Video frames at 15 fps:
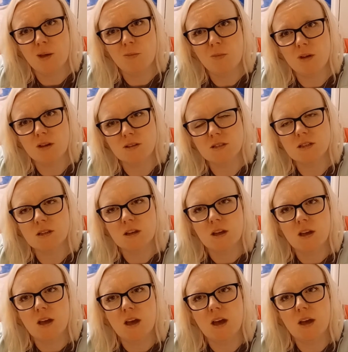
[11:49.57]
but
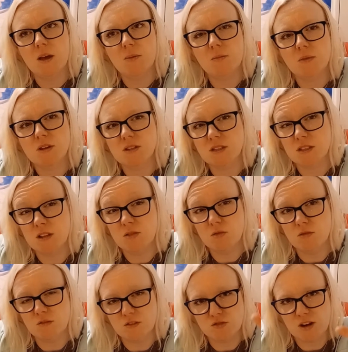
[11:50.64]
because it's the law
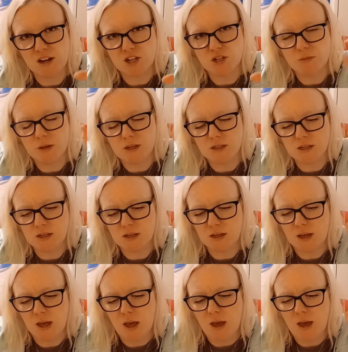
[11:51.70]
of attraction basically.